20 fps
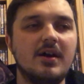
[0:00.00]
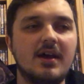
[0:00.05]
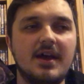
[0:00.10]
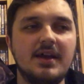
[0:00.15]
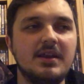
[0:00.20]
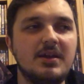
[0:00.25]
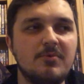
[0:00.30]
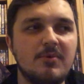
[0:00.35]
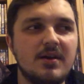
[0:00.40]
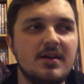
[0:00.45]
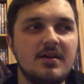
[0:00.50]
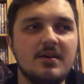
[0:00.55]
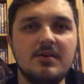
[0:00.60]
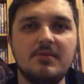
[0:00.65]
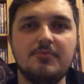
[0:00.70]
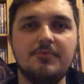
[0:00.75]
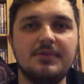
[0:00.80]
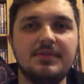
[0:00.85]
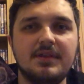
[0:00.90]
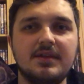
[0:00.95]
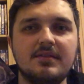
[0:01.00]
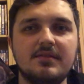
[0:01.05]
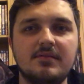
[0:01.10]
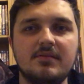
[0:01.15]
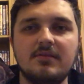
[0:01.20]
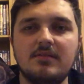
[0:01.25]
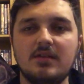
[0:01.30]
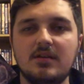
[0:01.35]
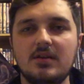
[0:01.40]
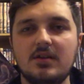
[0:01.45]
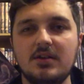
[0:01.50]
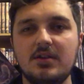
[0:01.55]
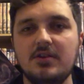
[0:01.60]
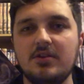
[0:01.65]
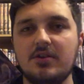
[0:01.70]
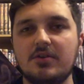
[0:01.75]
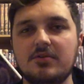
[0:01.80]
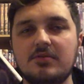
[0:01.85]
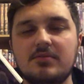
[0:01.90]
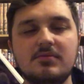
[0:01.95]
anywhere within
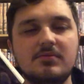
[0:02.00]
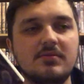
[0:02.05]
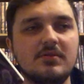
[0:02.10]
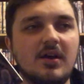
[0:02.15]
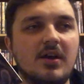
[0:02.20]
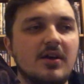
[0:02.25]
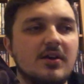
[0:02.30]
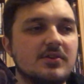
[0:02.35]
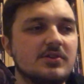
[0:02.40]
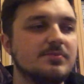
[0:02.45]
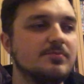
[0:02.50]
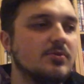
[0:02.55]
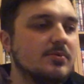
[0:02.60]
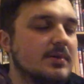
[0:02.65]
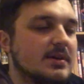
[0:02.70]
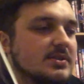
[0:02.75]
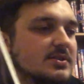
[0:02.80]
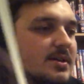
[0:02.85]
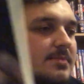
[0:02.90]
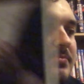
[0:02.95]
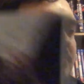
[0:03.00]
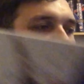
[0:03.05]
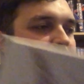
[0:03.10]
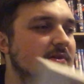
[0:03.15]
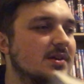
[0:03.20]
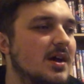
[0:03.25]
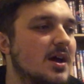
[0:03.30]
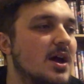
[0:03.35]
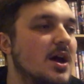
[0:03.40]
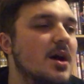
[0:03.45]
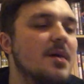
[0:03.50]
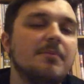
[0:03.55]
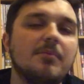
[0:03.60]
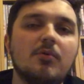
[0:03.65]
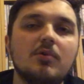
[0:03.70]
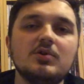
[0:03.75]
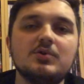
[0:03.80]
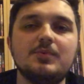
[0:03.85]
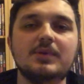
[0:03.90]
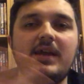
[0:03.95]
a small amount of chapters. But
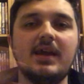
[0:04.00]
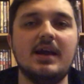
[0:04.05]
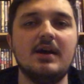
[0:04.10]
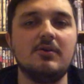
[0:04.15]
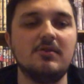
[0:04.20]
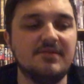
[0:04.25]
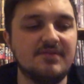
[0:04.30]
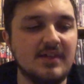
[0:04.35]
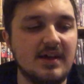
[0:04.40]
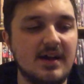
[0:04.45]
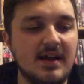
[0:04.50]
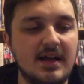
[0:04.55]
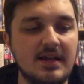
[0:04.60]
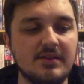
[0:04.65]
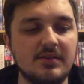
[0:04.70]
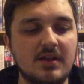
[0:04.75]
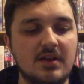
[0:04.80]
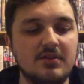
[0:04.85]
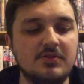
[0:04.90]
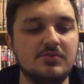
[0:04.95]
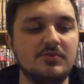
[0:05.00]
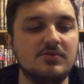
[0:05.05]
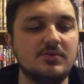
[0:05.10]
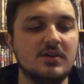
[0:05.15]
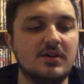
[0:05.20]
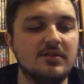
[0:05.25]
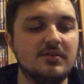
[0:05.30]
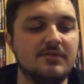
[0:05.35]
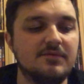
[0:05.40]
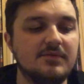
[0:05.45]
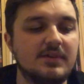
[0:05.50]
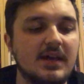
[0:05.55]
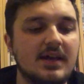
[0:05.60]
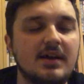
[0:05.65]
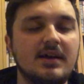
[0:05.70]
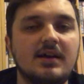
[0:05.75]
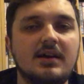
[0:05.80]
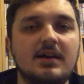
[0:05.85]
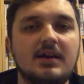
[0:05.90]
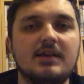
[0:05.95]
once we get out of that and you kind of
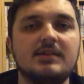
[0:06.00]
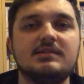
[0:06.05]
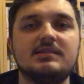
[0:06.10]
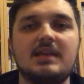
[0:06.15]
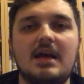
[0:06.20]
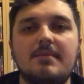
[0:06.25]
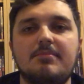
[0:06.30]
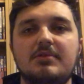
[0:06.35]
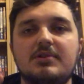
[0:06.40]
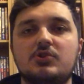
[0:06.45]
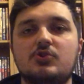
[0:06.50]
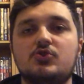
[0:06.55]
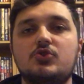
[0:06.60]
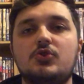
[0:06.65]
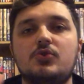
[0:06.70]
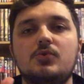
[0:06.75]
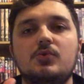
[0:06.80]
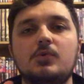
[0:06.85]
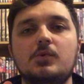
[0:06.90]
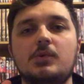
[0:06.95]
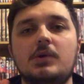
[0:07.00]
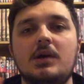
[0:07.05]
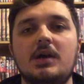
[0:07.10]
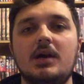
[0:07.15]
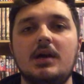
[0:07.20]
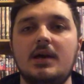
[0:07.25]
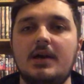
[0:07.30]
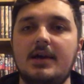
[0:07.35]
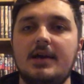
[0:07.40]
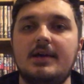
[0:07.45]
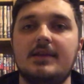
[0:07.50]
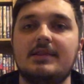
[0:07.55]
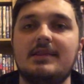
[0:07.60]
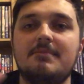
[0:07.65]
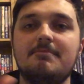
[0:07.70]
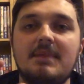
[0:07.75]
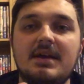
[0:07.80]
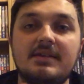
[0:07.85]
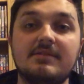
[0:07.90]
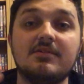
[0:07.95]
get established to the
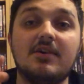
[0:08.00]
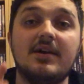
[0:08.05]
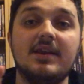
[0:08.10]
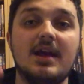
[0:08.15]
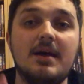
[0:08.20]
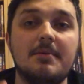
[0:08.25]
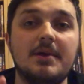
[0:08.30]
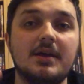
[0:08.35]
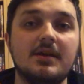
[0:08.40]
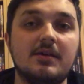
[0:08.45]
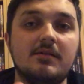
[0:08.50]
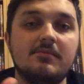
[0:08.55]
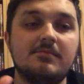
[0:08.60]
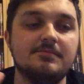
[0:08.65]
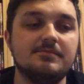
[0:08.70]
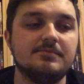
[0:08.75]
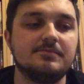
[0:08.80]
main dynamic